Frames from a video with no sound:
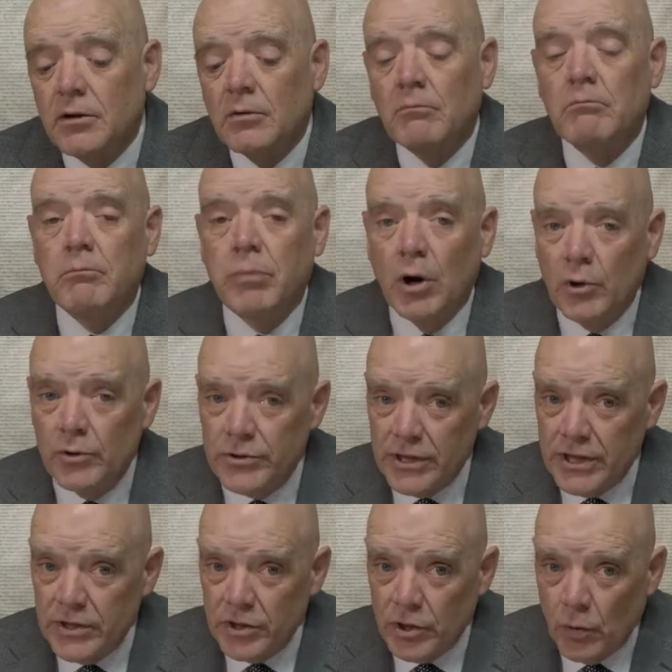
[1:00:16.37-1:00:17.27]
both
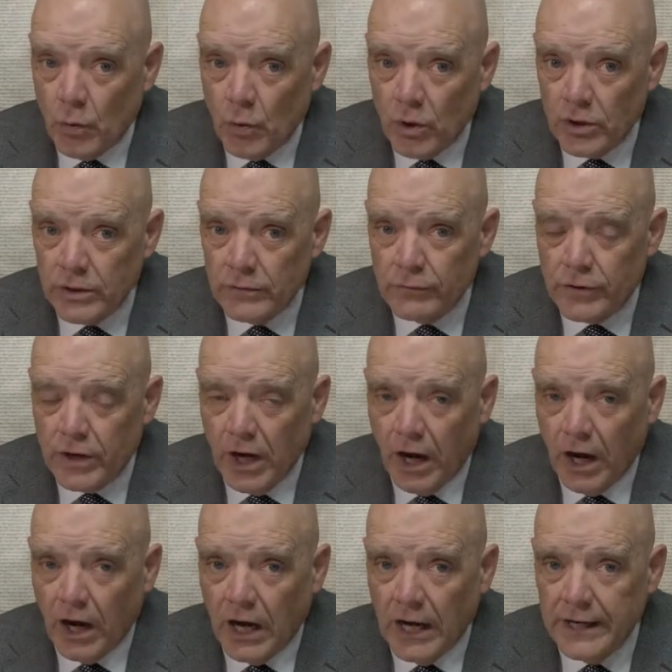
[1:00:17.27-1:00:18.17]
in the Word of
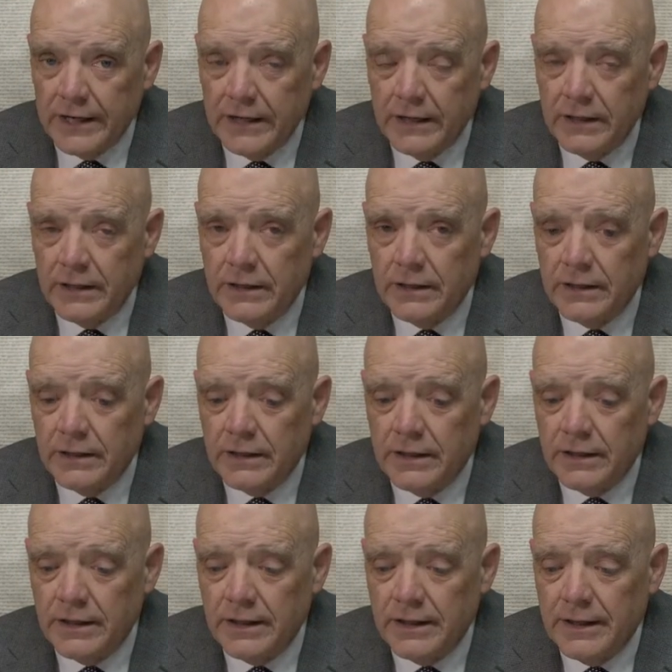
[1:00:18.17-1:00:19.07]
God
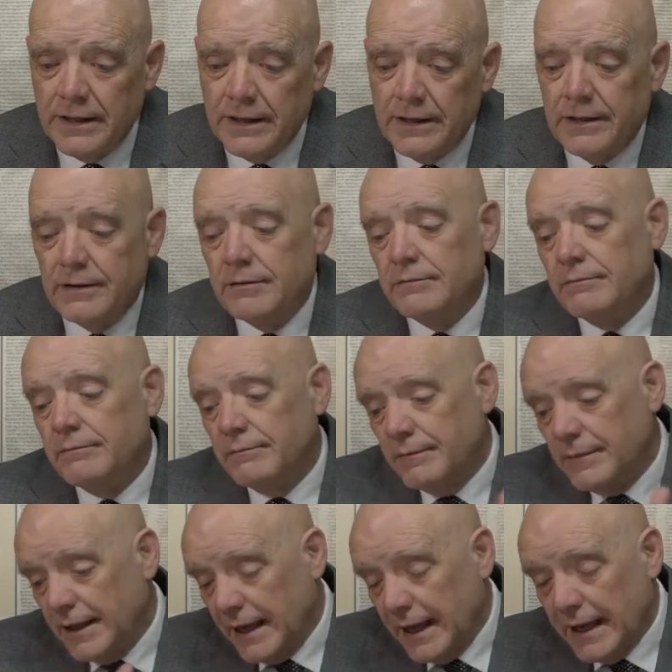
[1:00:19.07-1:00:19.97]

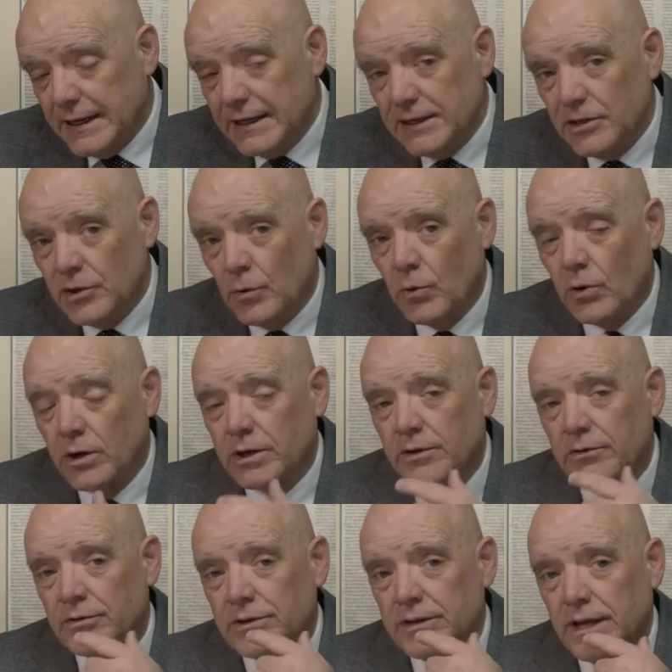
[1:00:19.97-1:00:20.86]
and in the work
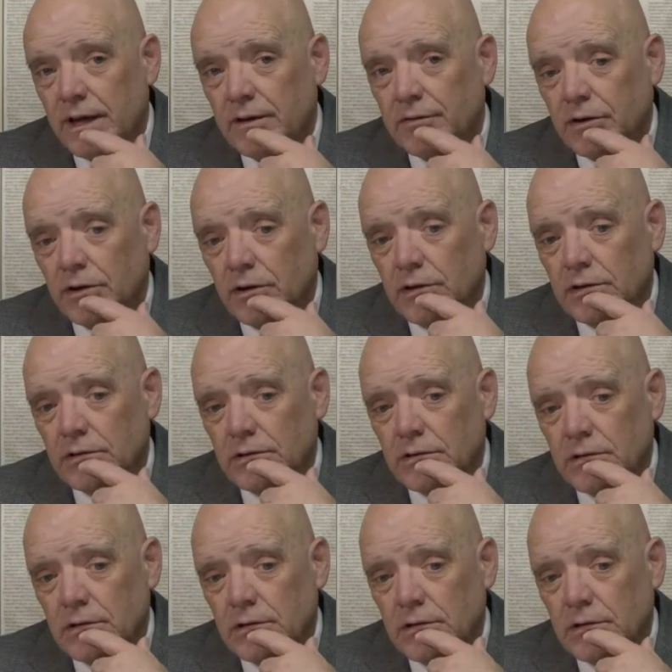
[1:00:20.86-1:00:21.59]
of the devil,